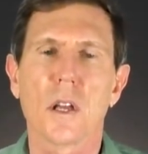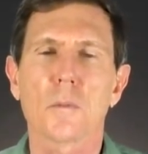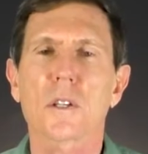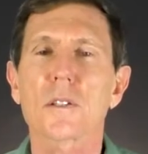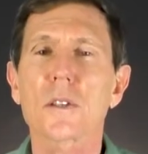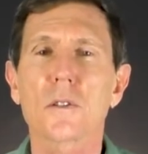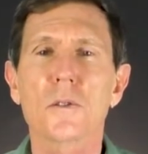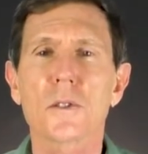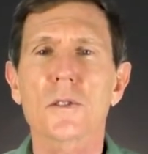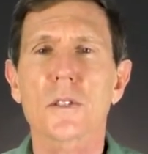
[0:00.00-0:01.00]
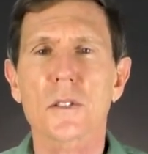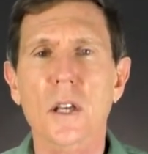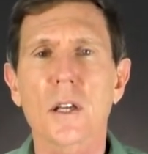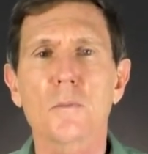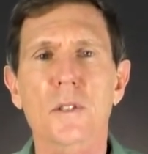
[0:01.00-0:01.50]
Because it uses the
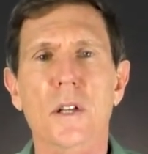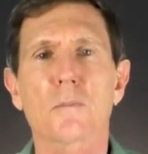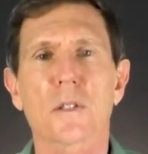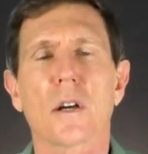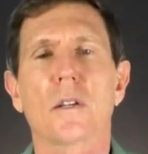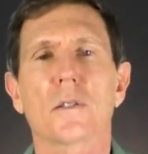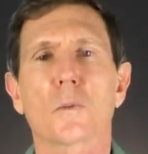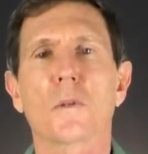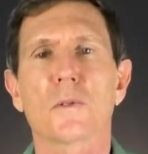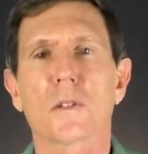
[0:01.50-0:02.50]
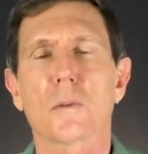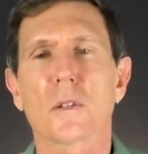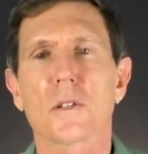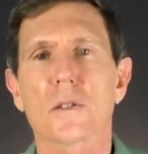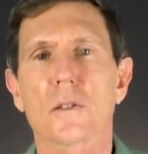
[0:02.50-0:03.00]
same step sign sweep
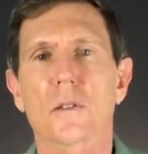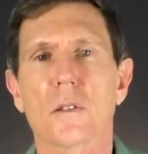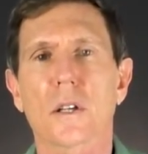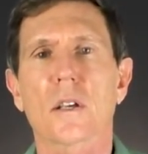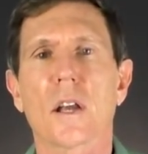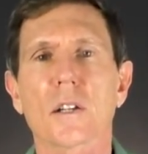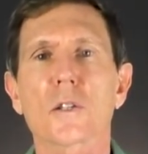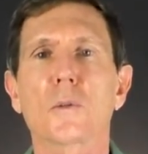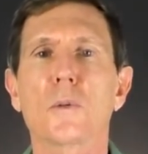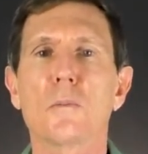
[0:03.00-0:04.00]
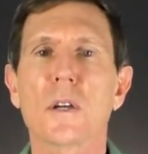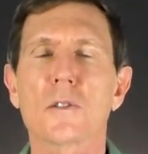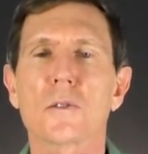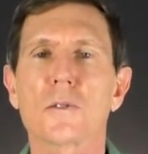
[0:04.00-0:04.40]
stimulus, it can actually be measured